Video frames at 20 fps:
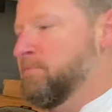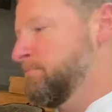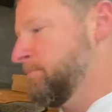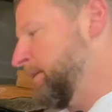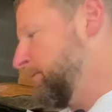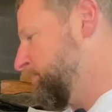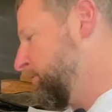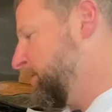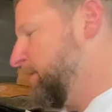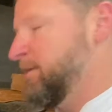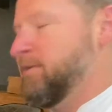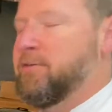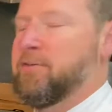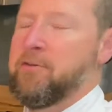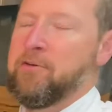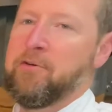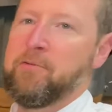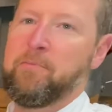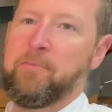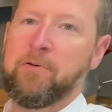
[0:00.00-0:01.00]
baked potato
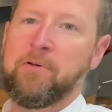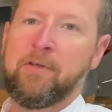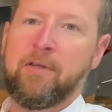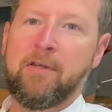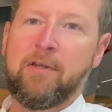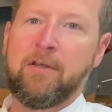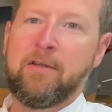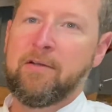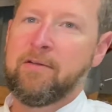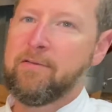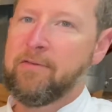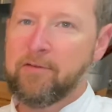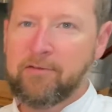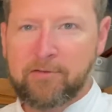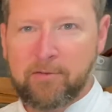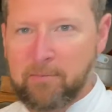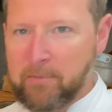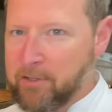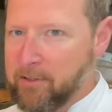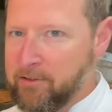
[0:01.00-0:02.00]
soup.
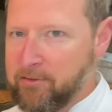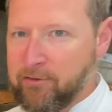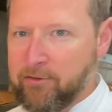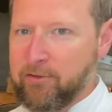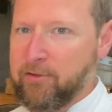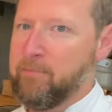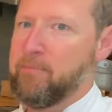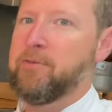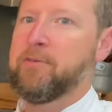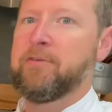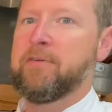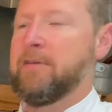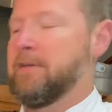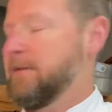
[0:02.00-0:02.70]
There's a million soups.